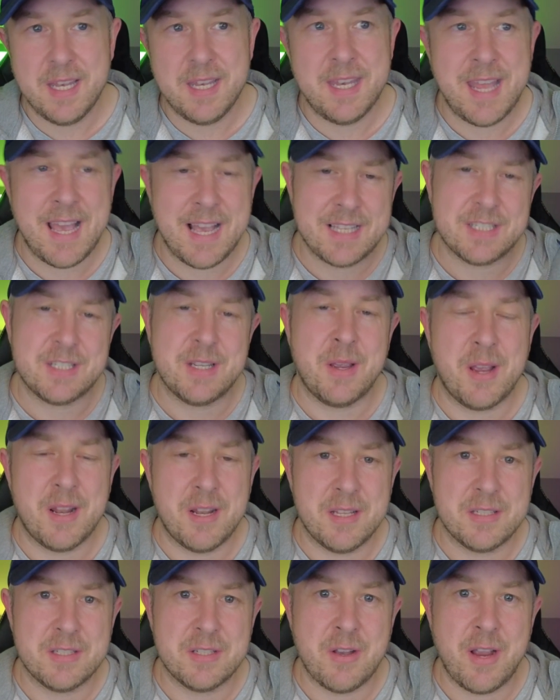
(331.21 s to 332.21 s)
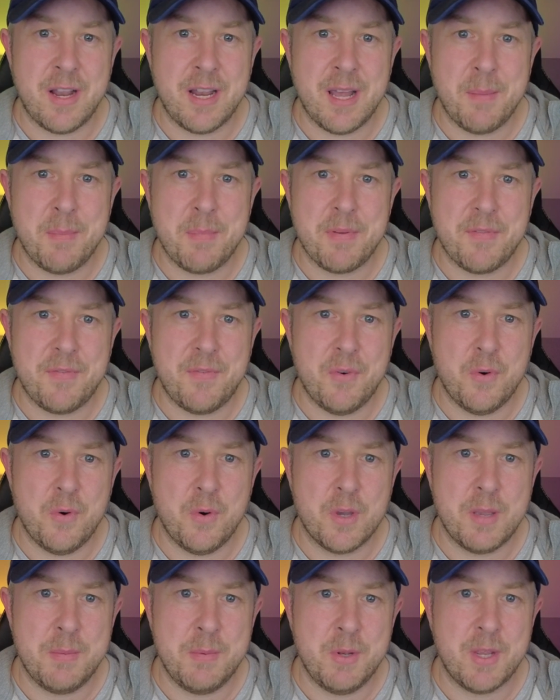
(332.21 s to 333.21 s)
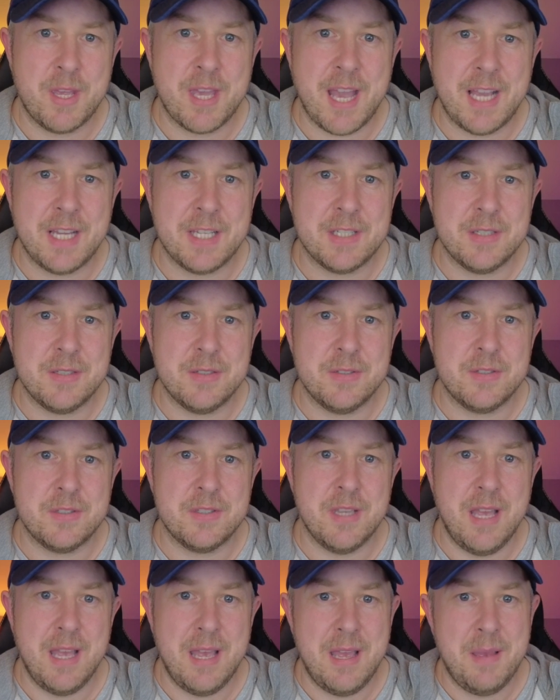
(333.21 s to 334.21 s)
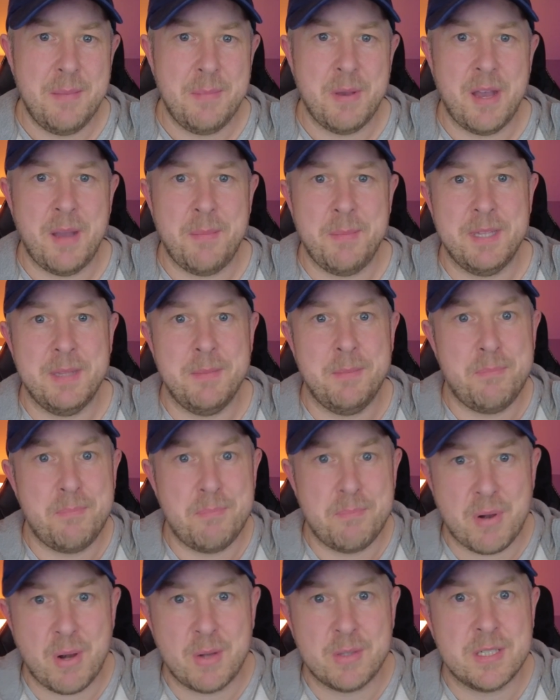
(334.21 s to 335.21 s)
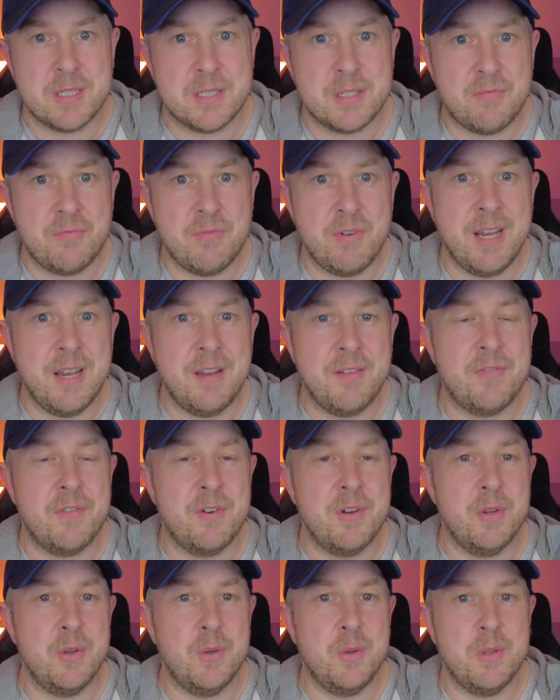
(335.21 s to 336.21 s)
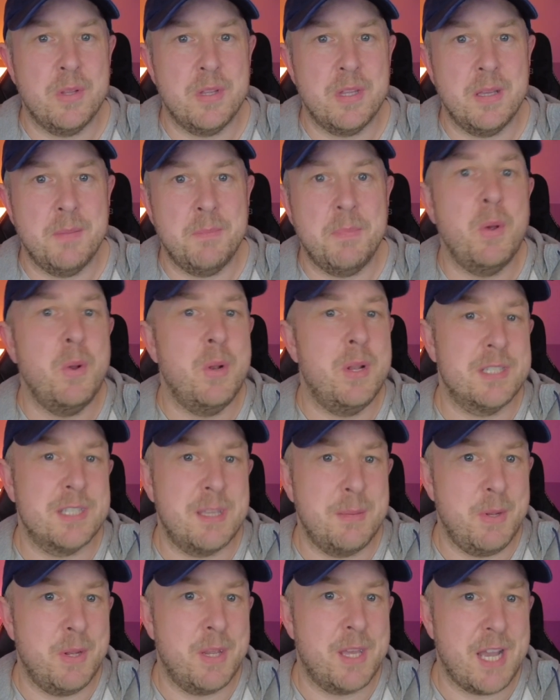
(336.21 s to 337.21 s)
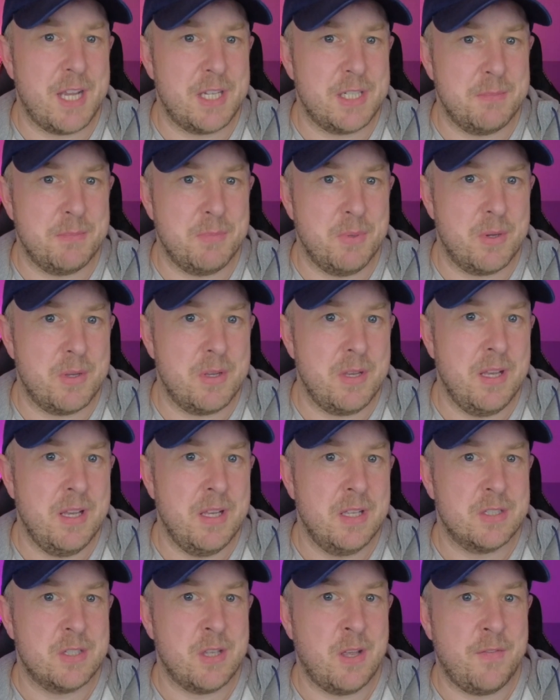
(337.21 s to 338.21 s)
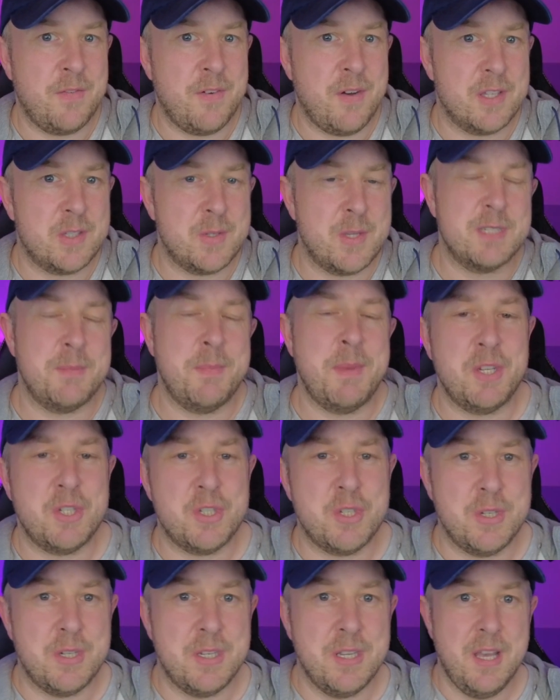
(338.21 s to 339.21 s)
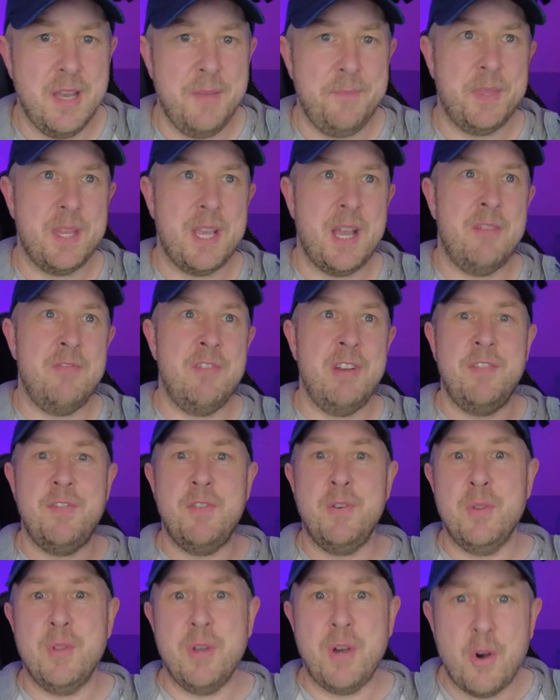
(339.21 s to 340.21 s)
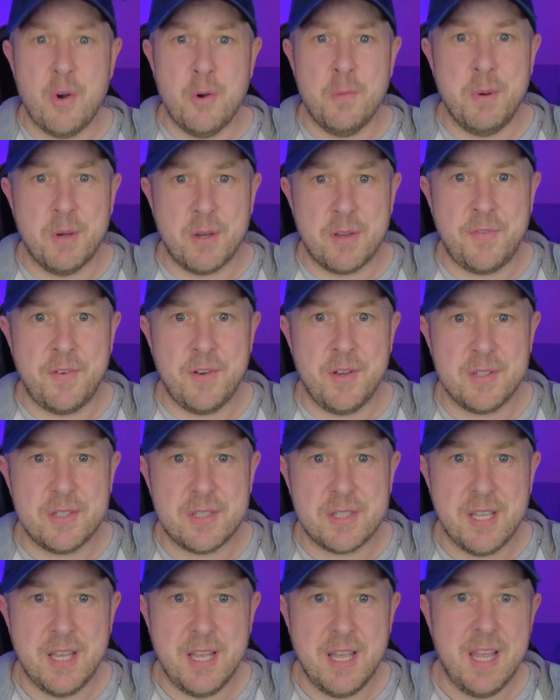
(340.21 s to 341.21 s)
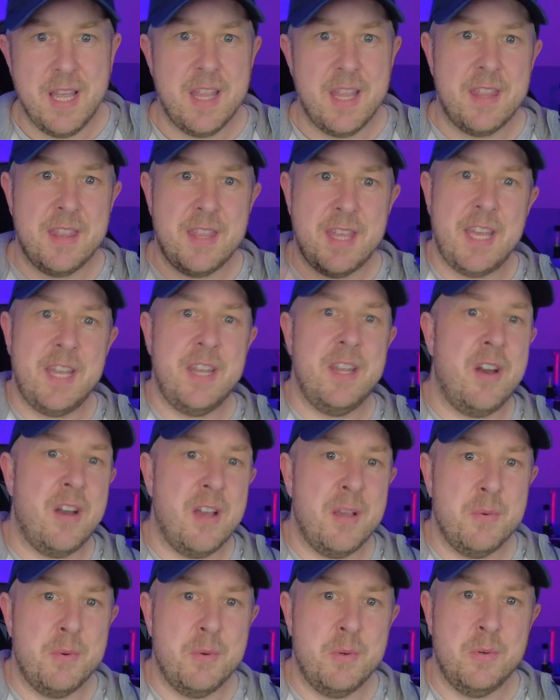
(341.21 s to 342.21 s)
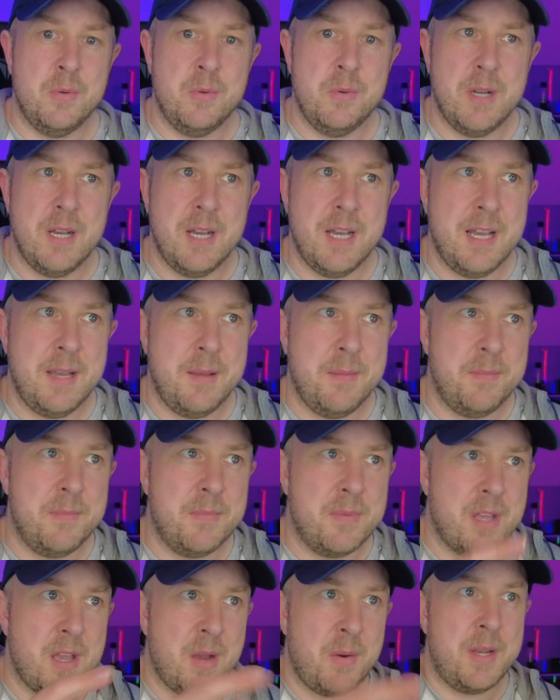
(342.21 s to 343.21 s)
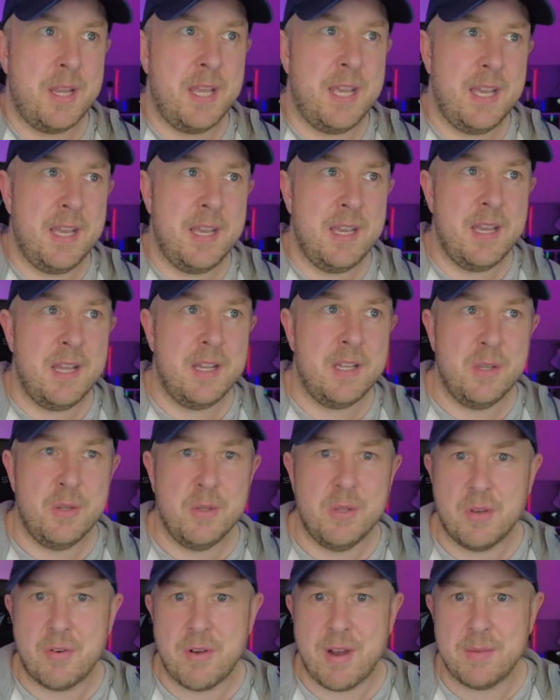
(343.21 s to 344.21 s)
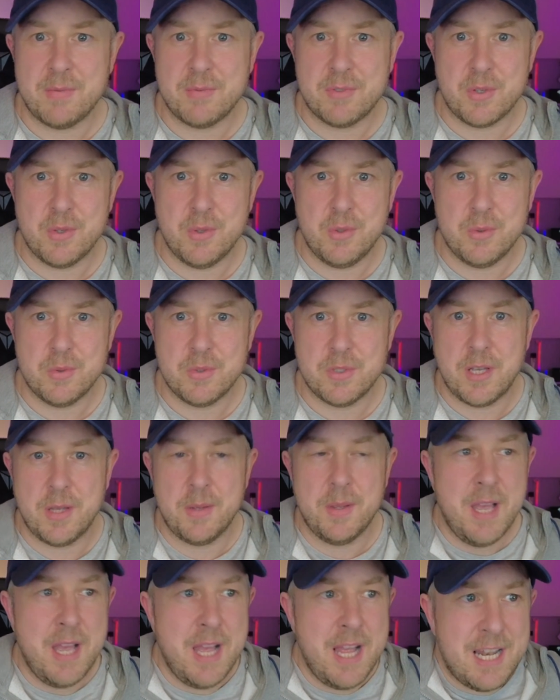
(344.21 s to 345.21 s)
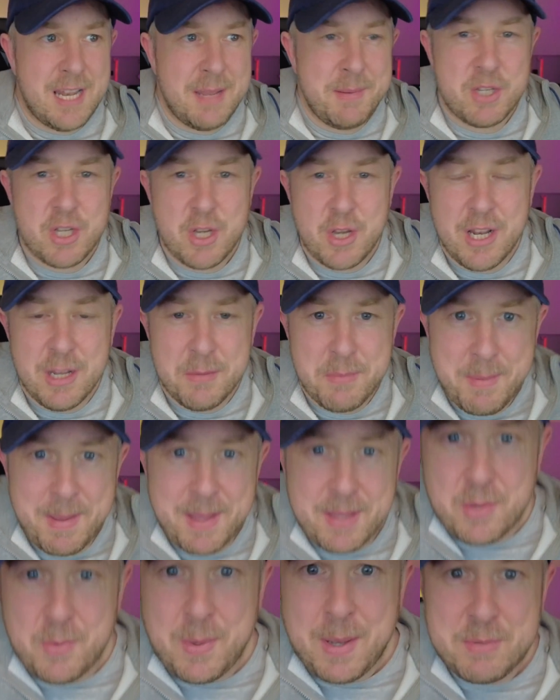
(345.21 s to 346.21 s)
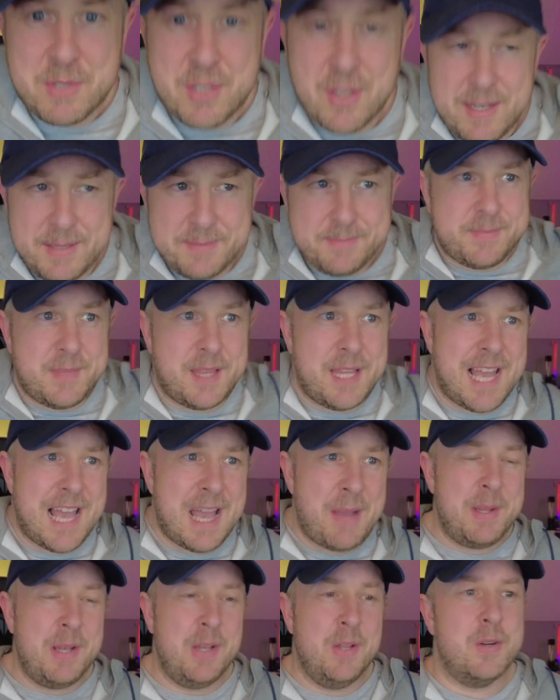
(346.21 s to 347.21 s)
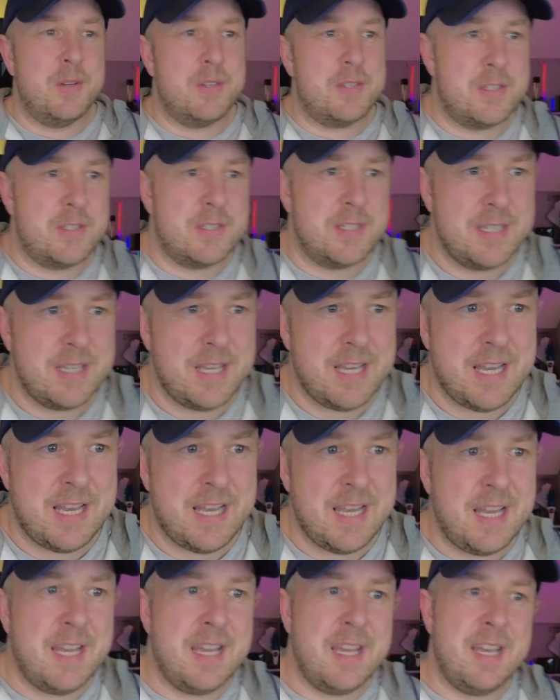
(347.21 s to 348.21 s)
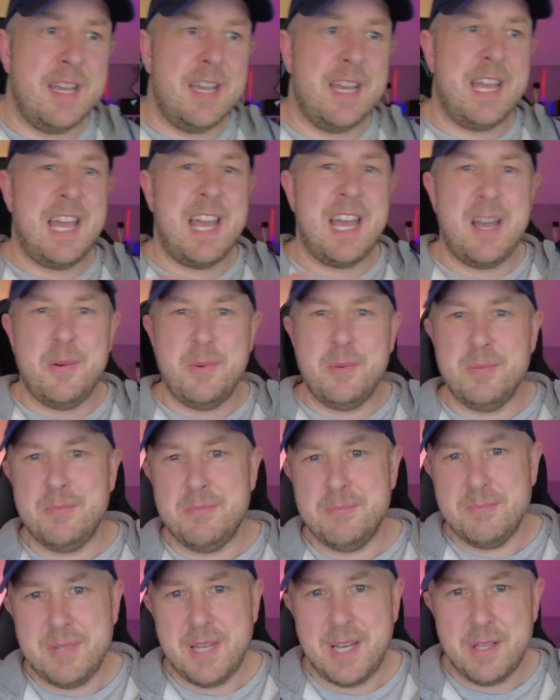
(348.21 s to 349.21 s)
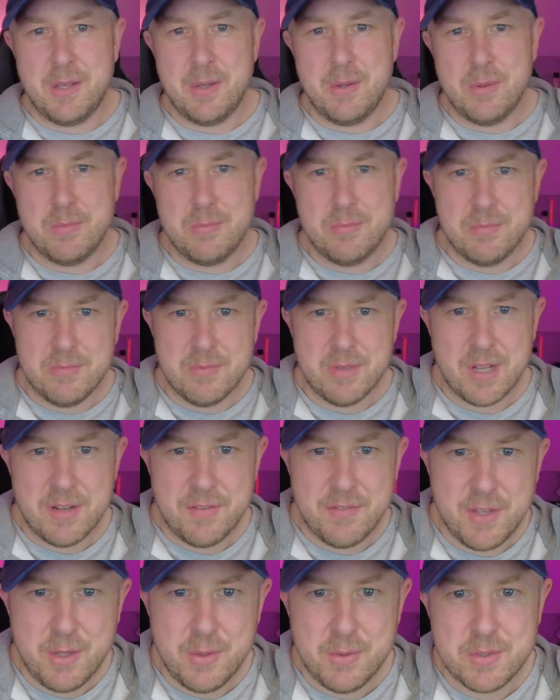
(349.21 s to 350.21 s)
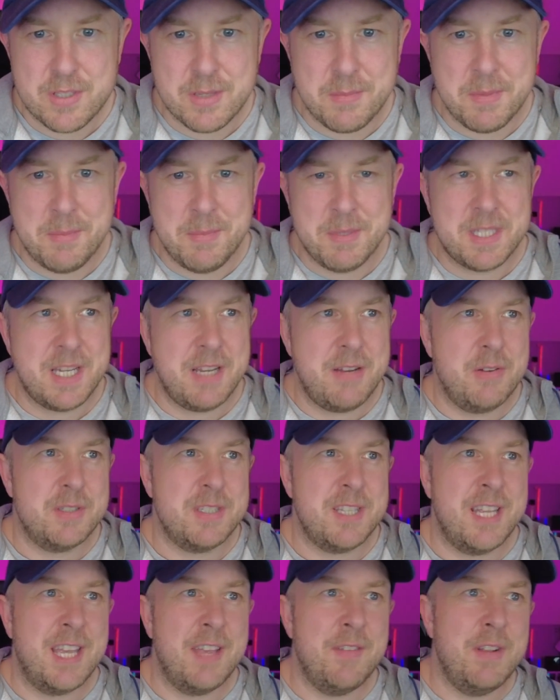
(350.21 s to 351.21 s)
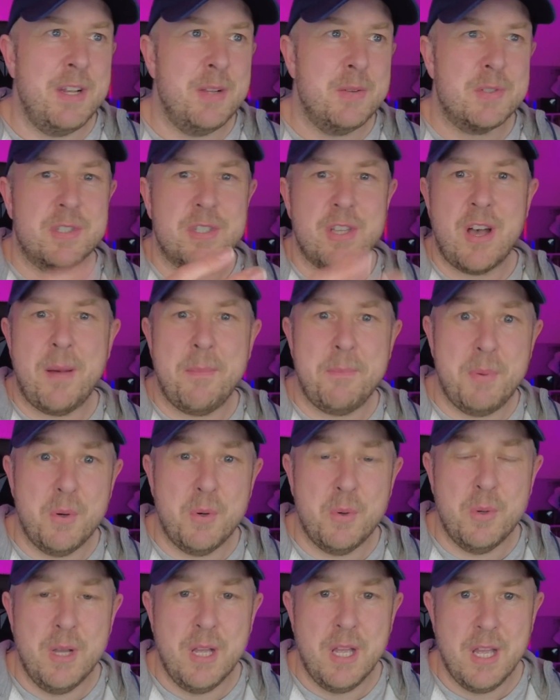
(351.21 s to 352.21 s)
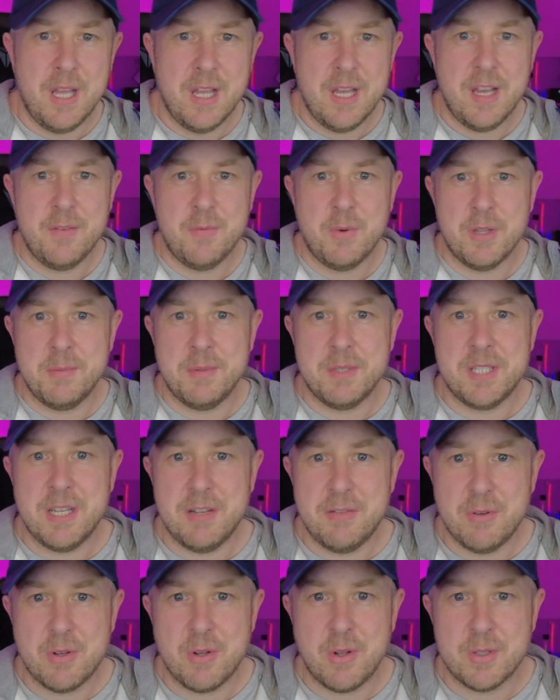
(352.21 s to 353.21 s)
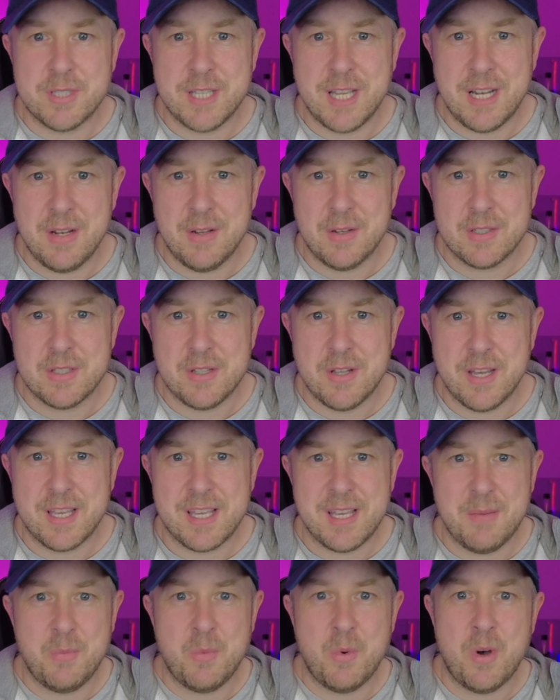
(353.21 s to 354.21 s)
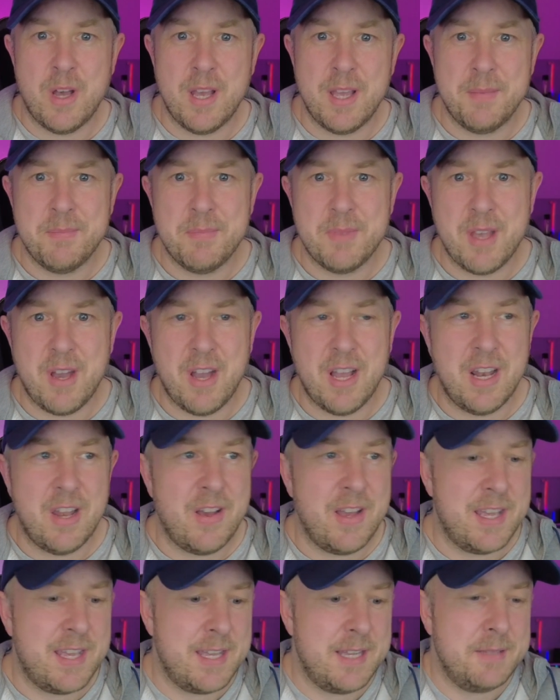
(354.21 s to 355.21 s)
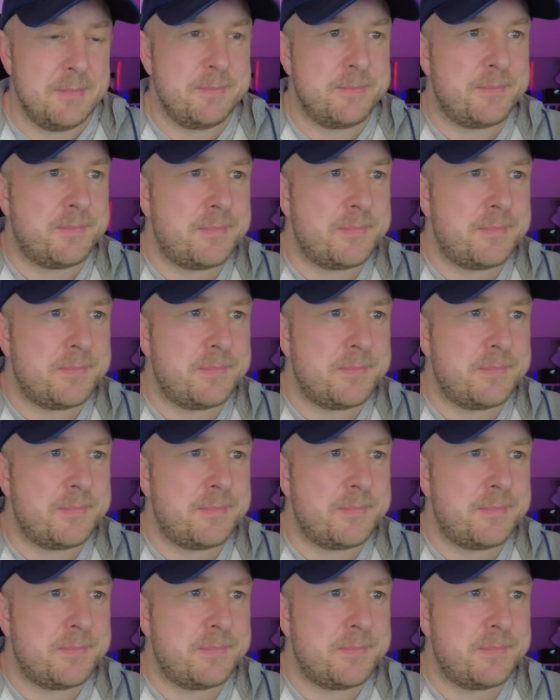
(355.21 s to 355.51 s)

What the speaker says: Next, I'm going to sign up for Communications, but I'm in the process of reading through the Pooleys Communication book so far. So as I mentioned, I read through the whole book first, then I will go on here and do the Ground School. So let me show you a little bit about the website, how it looks, how you kind of use some of the materials, and give you a little sample of what the material content looks like and why I like it.